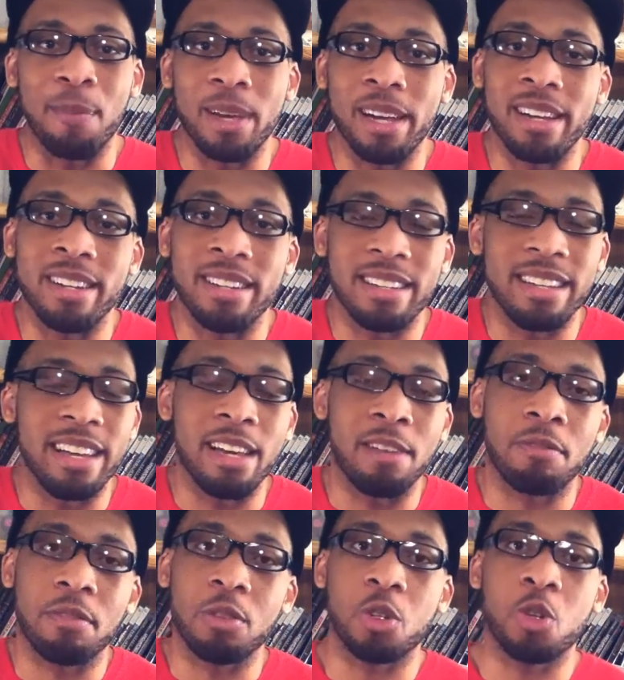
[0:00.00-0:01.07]
I mean,
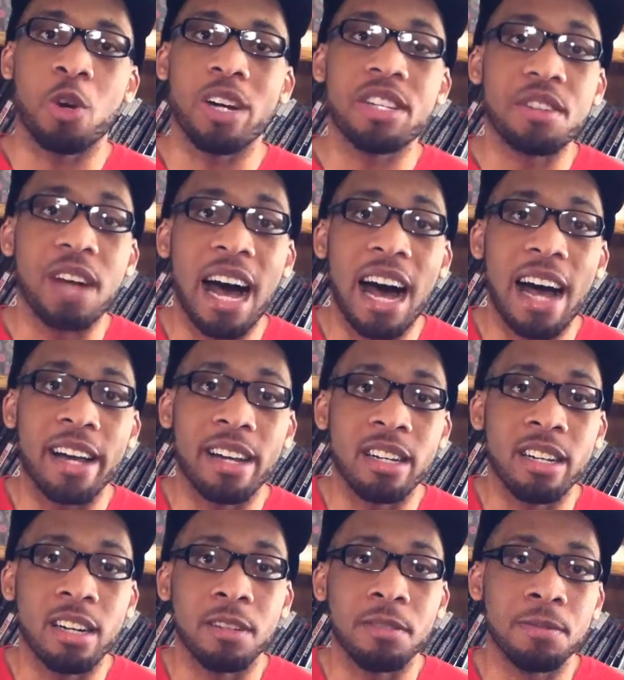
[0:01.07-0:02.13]
if the requests are high
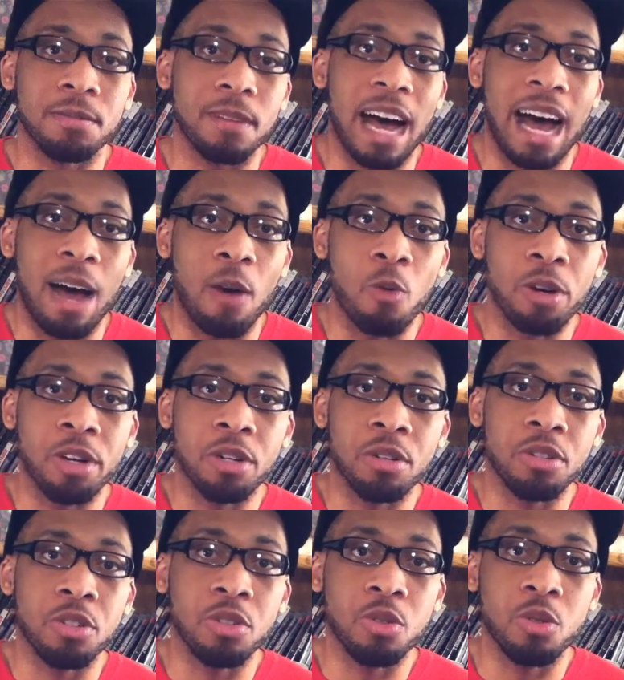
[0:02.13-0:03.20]
enough, I
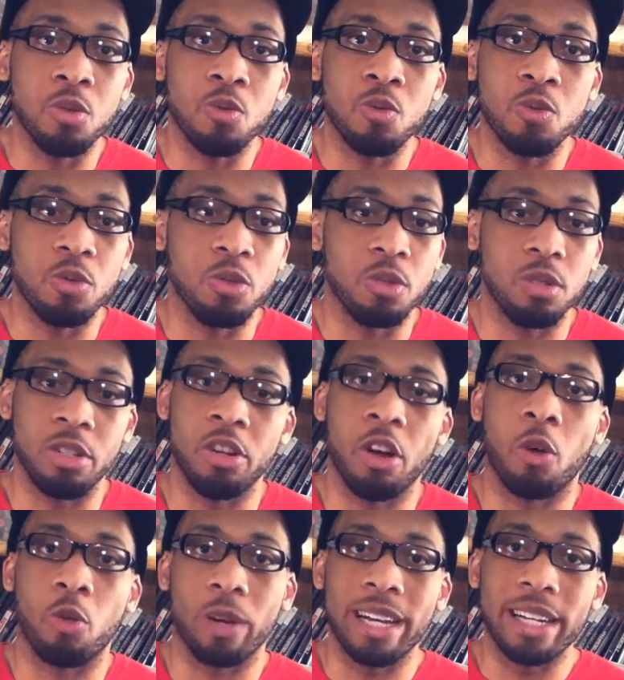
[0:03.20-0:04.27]
will do,
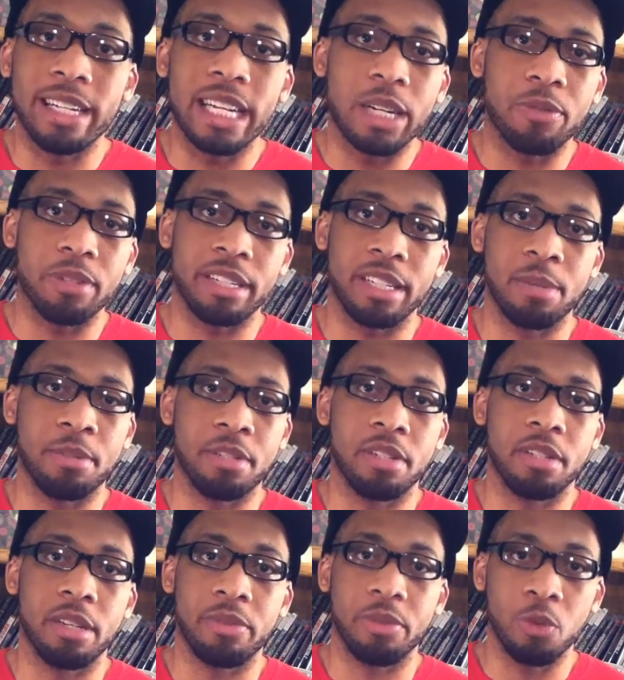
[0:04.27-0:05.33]
Red Dead
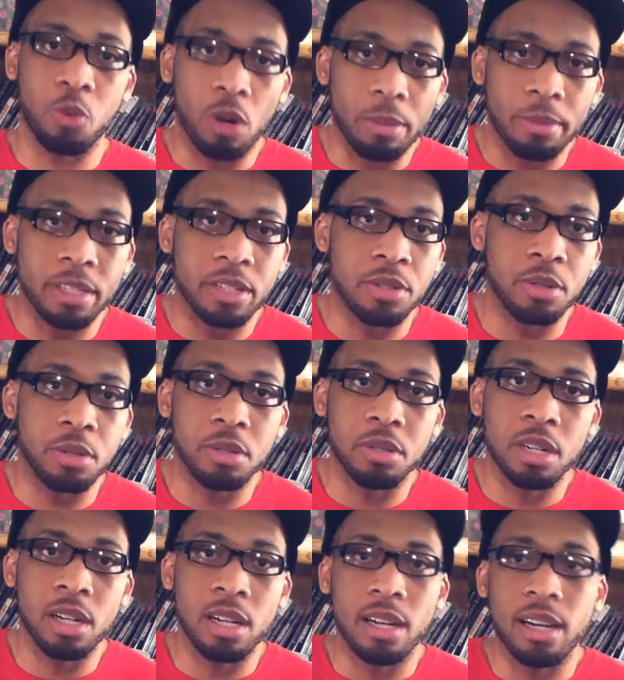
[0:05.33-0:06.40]
Redemption if you want me
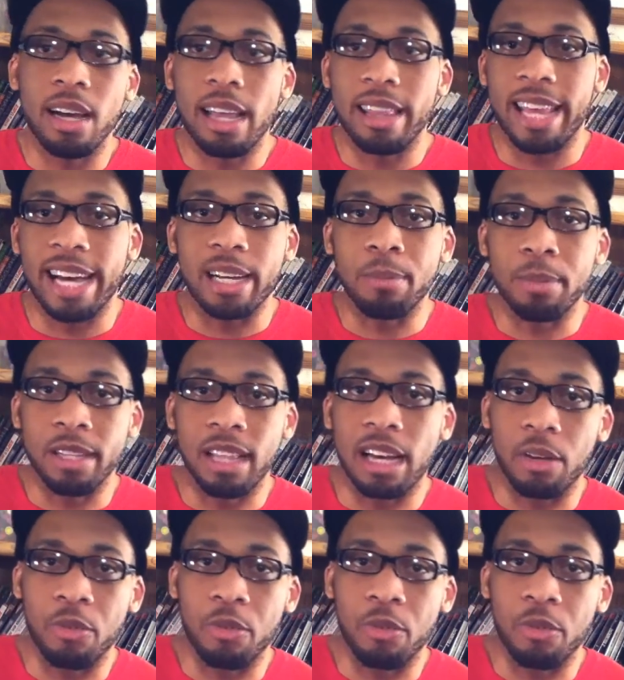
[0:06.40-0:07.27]
to. That could be